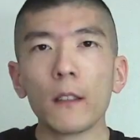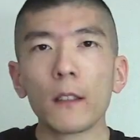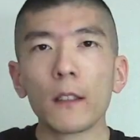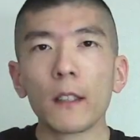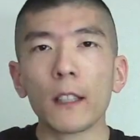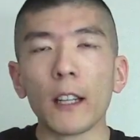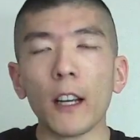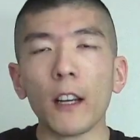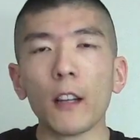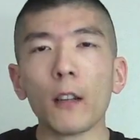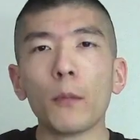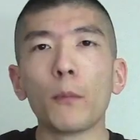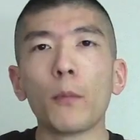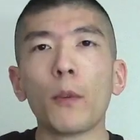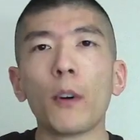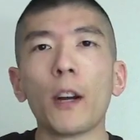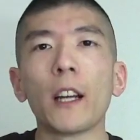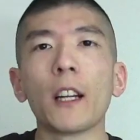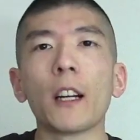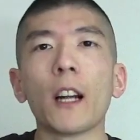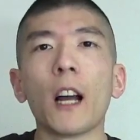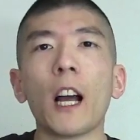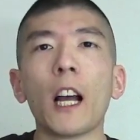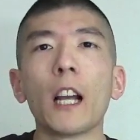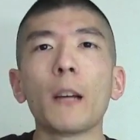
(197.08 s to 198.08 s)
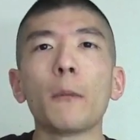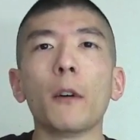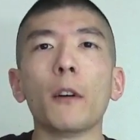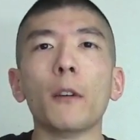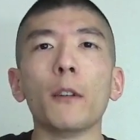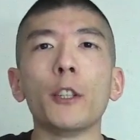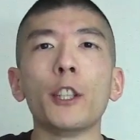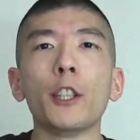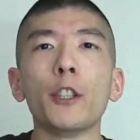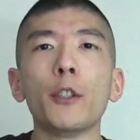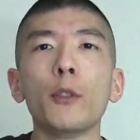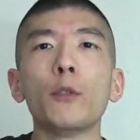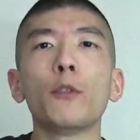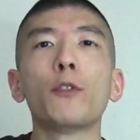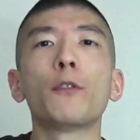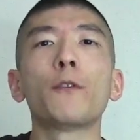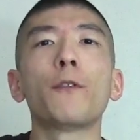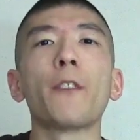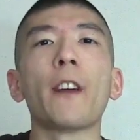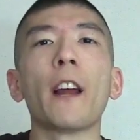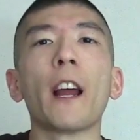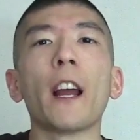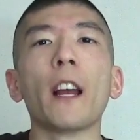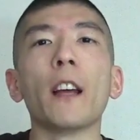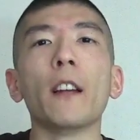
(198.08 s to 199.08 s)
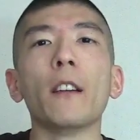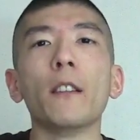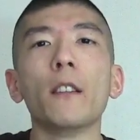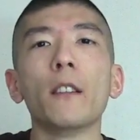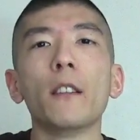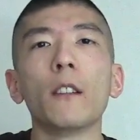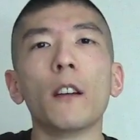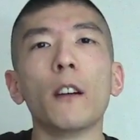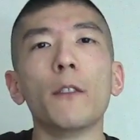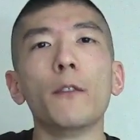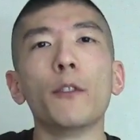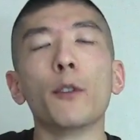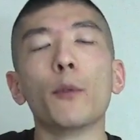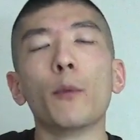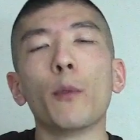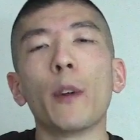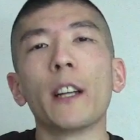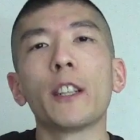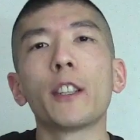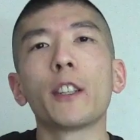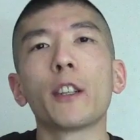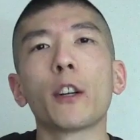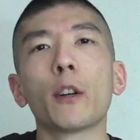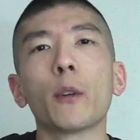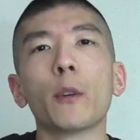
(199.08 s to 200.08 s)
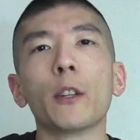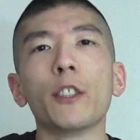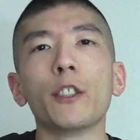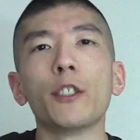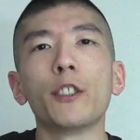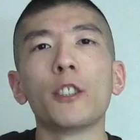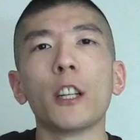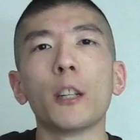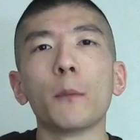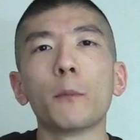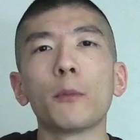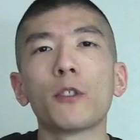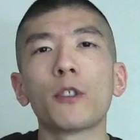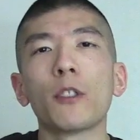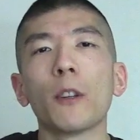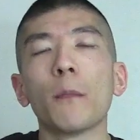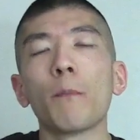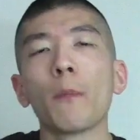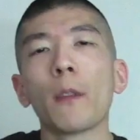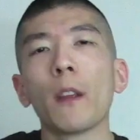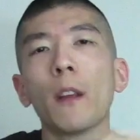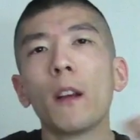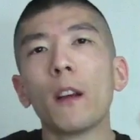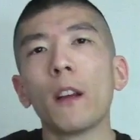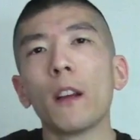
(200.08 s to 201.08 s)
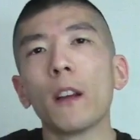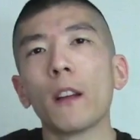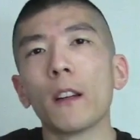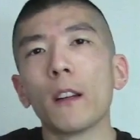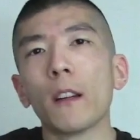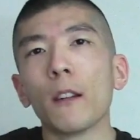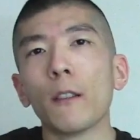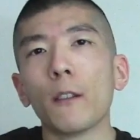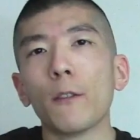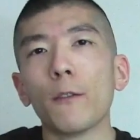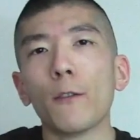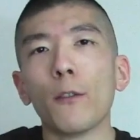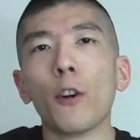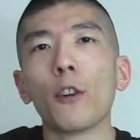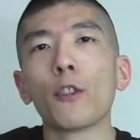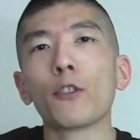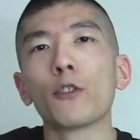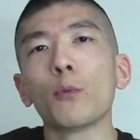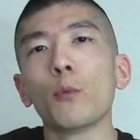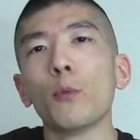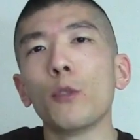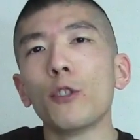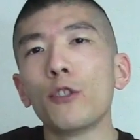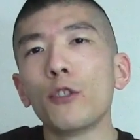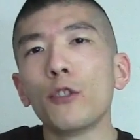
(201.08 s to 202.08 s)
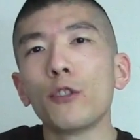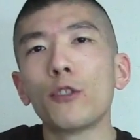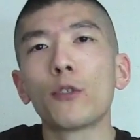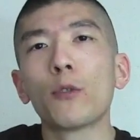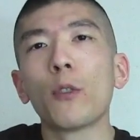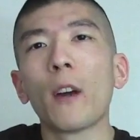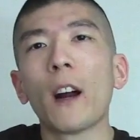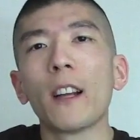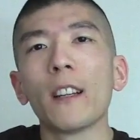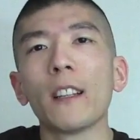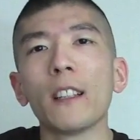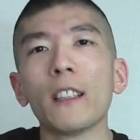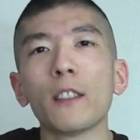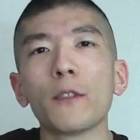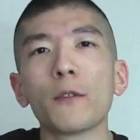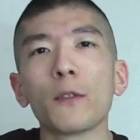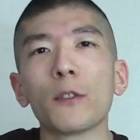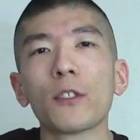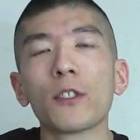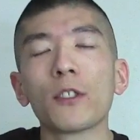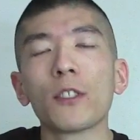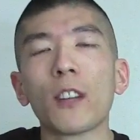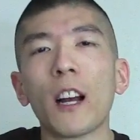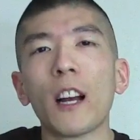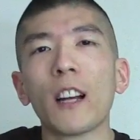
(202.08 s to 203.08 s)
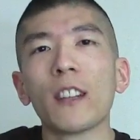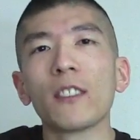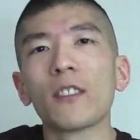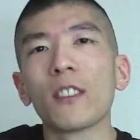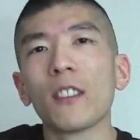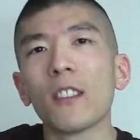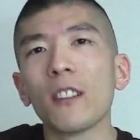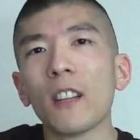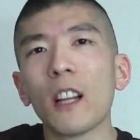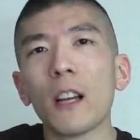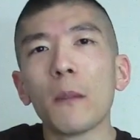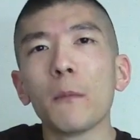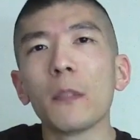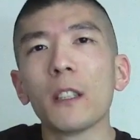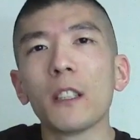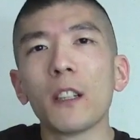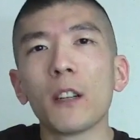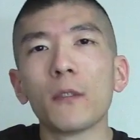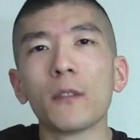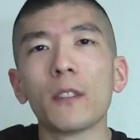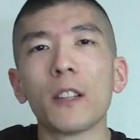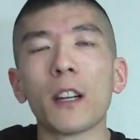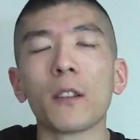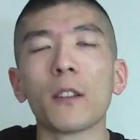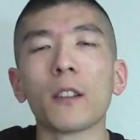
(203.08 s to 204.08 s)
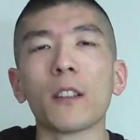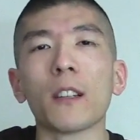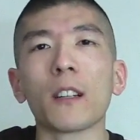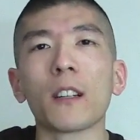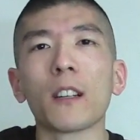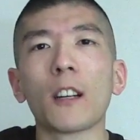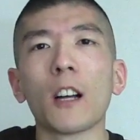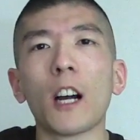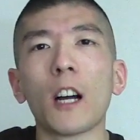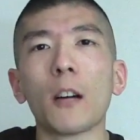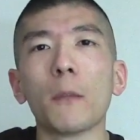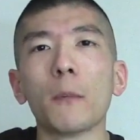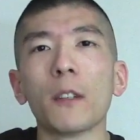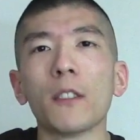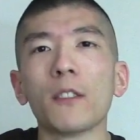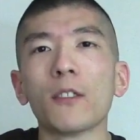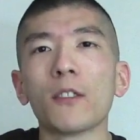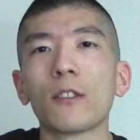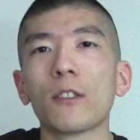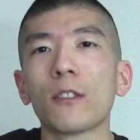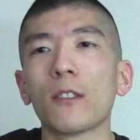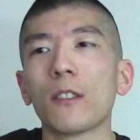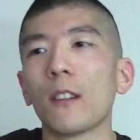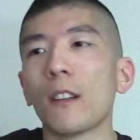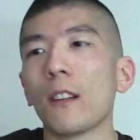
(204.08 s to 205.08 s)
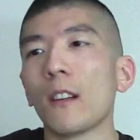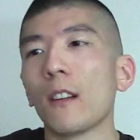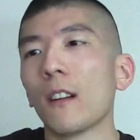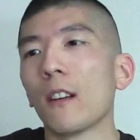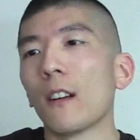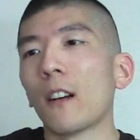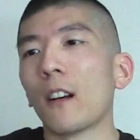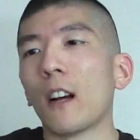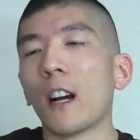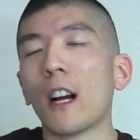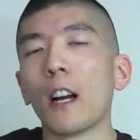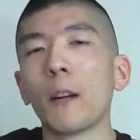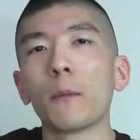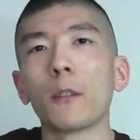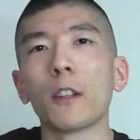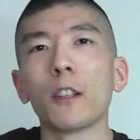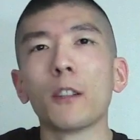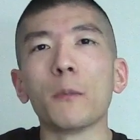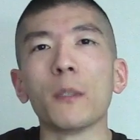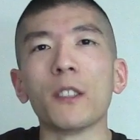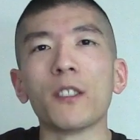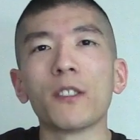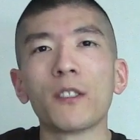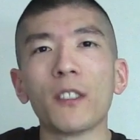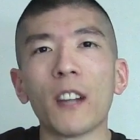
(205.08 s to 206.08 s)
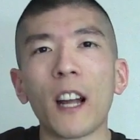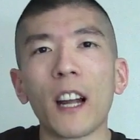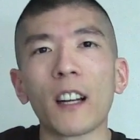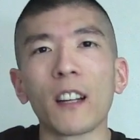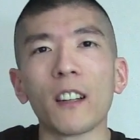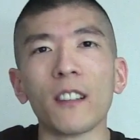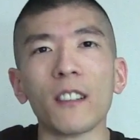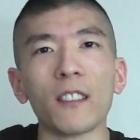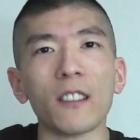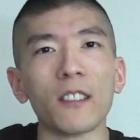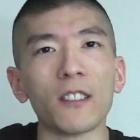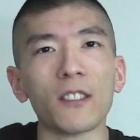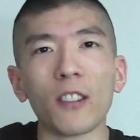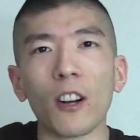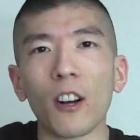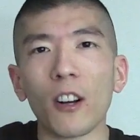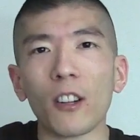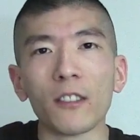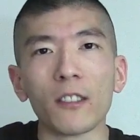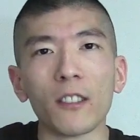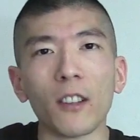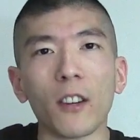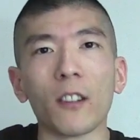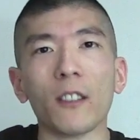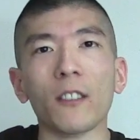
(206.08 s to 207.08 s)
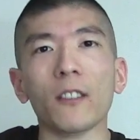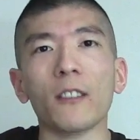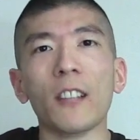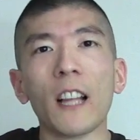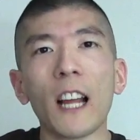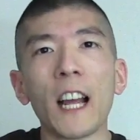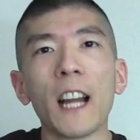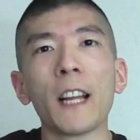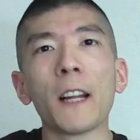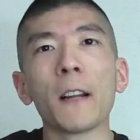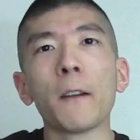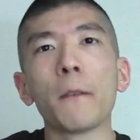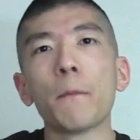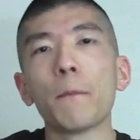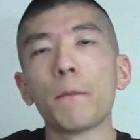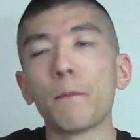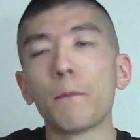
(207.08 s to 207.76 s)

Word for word: Kettle Brand, I am a huge fan of your red curry chips. Folks, would you try these for science? let me know down in the comments. I'm going to be snacking on this all darn day.